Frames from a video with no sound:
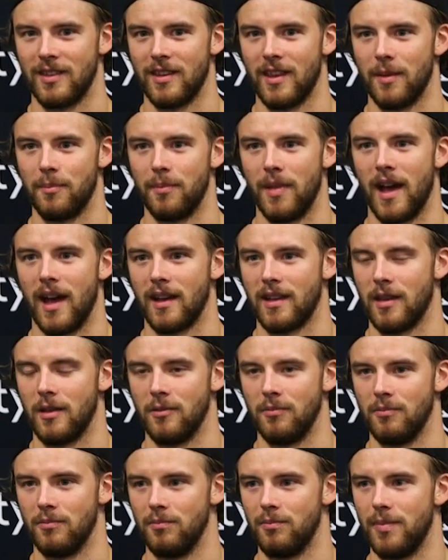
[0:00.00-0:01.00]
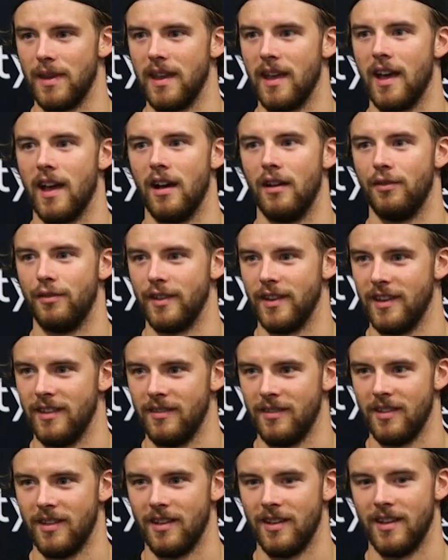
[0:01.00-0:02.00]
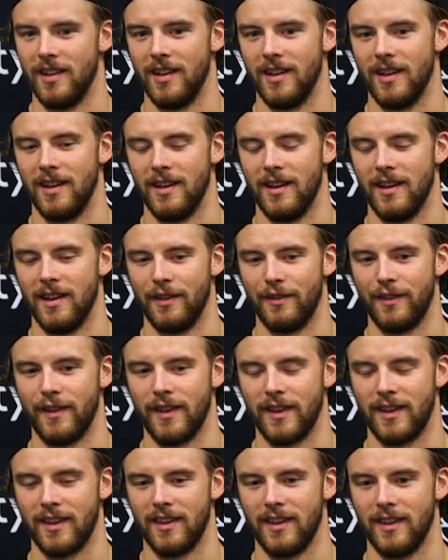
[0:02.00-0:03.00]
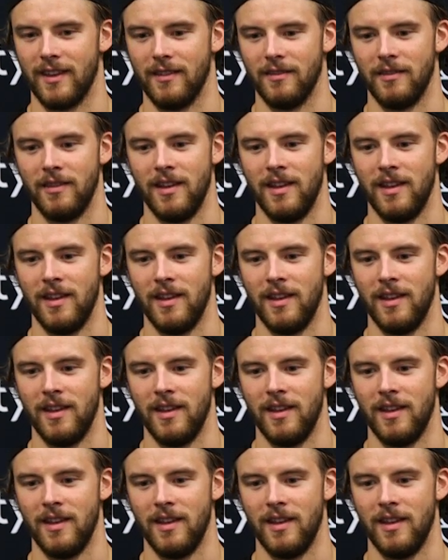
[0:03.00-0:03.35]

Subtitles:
get back and be healthy. I think, yeah.